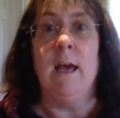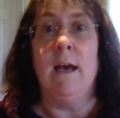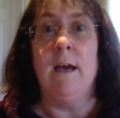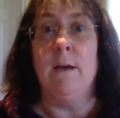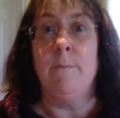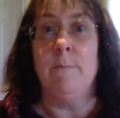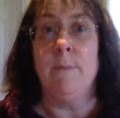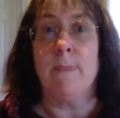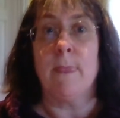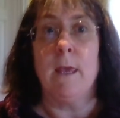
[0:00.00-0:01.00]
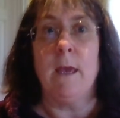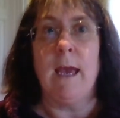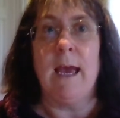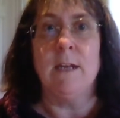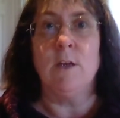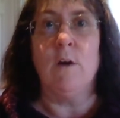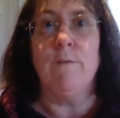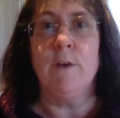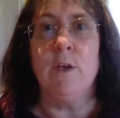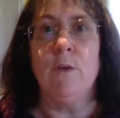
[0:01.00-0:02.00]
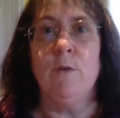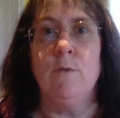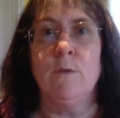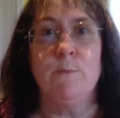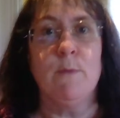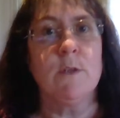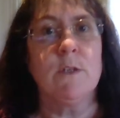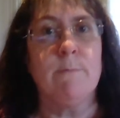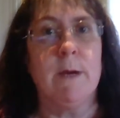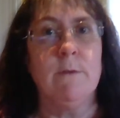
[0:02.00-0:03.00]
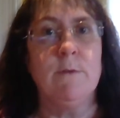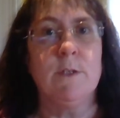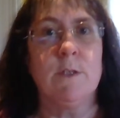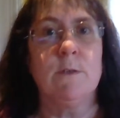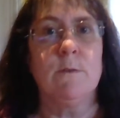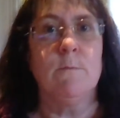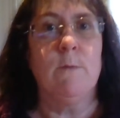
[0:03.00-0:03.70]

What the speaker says: and offer you sponsored posts